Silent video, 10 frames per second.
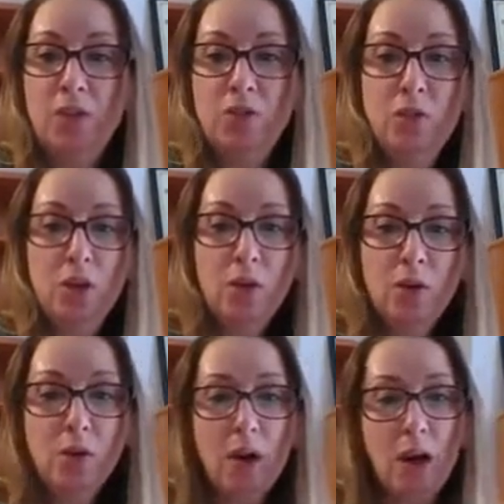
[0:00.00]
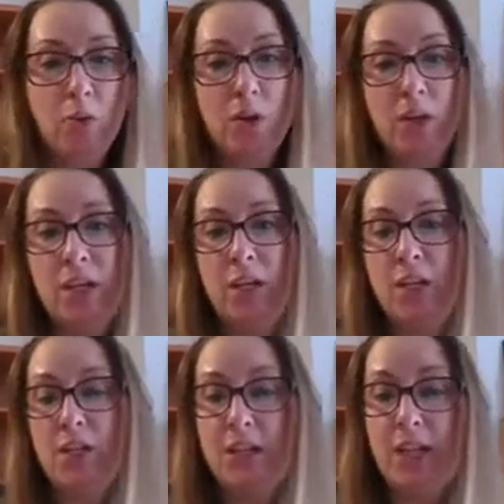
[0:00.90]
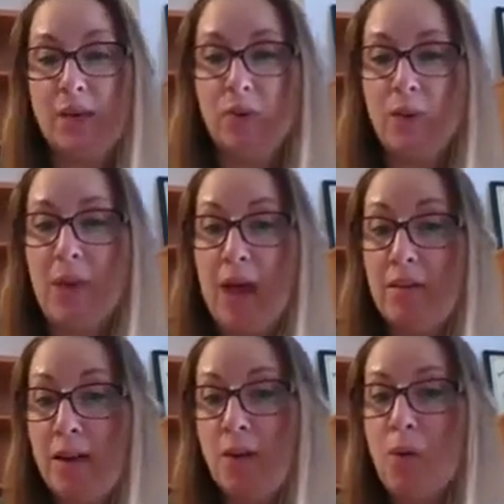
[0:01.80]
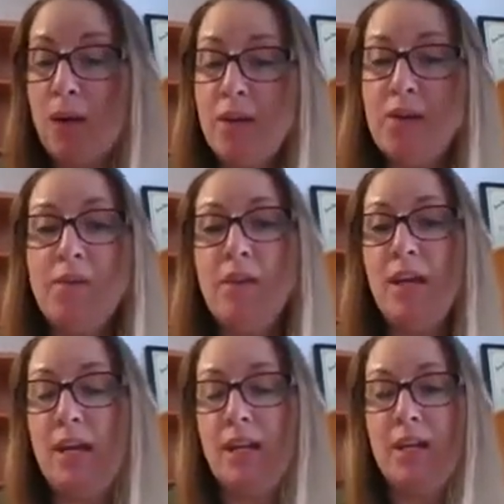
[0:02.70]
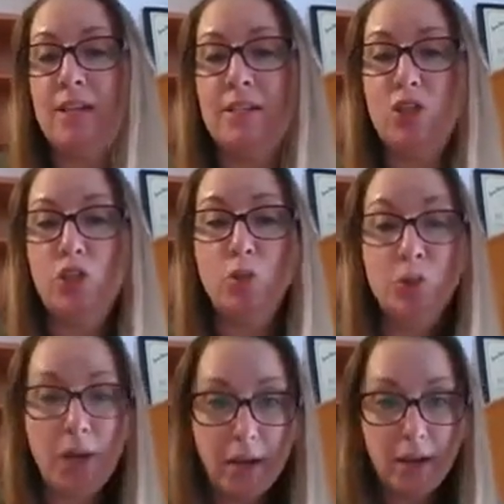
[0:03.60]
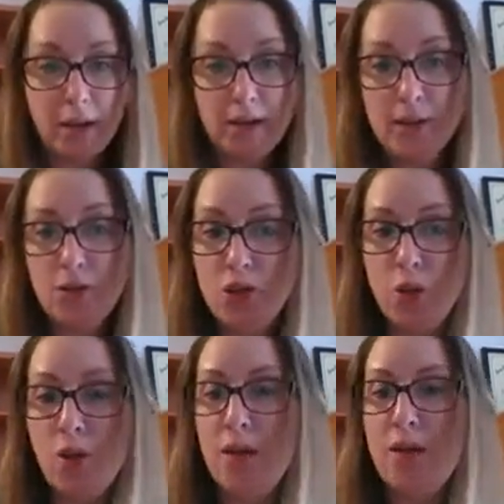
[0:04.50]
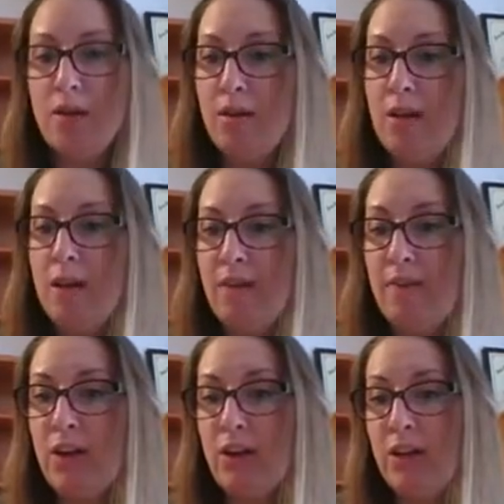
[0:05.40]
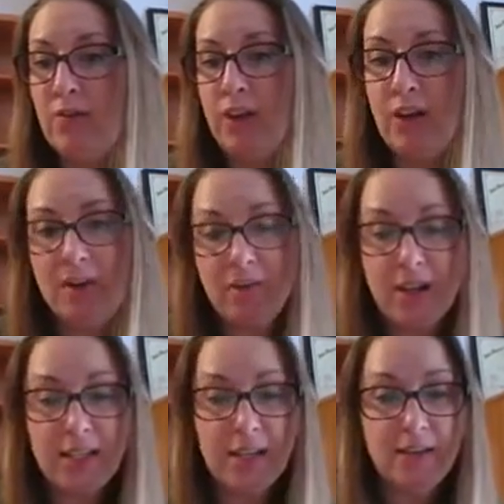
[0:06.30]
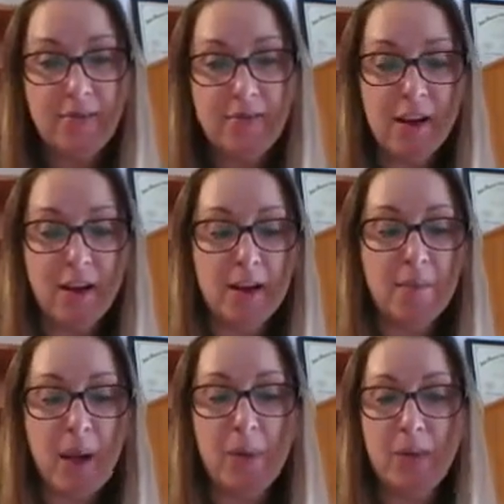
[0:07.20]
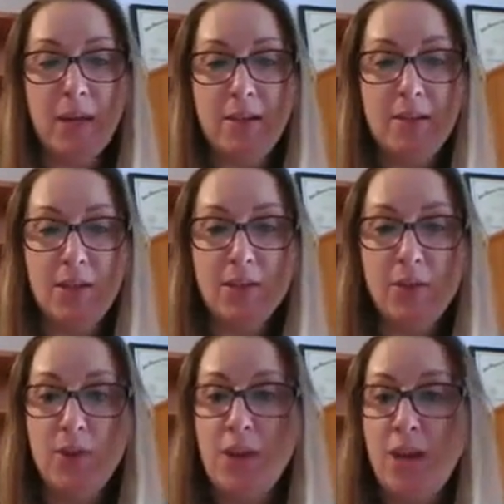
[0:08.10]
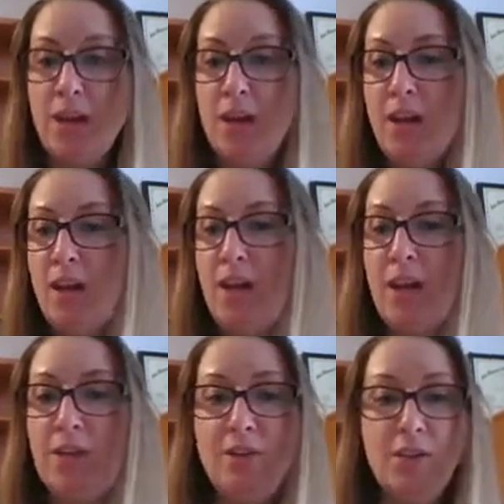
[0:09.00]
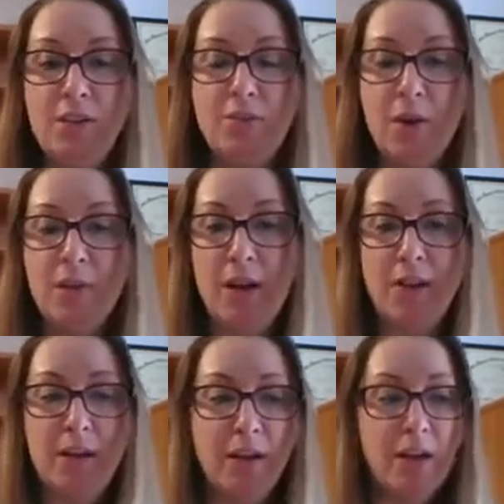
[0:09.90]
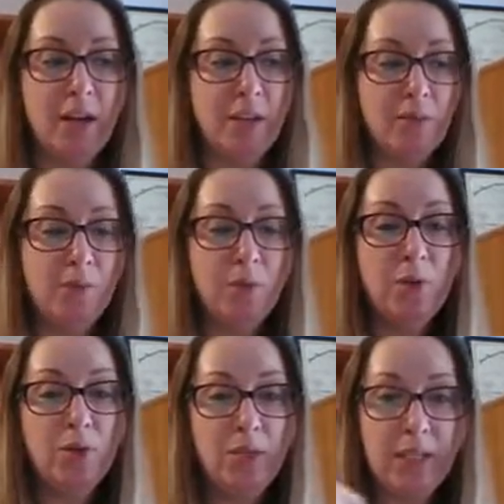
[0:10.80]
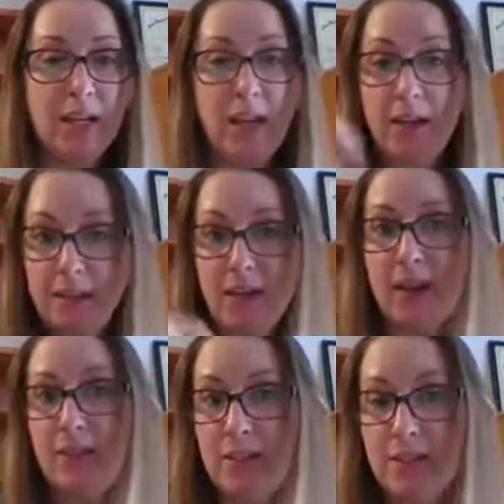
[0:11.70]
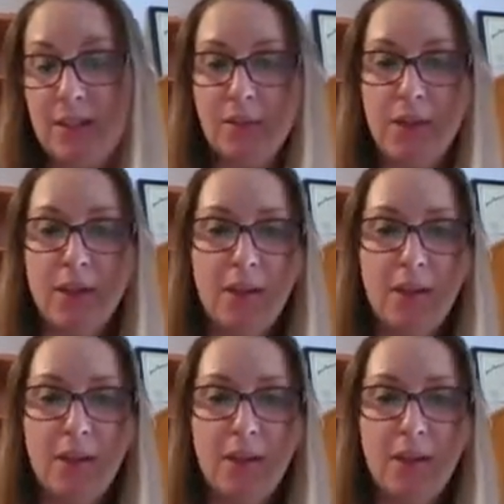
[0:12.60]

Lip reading: So a really good tick repelling oil is turmeric essential oil. Very, very effective. Peppermint is also good, and you can just rub it on there and then remove the ticks, obviously with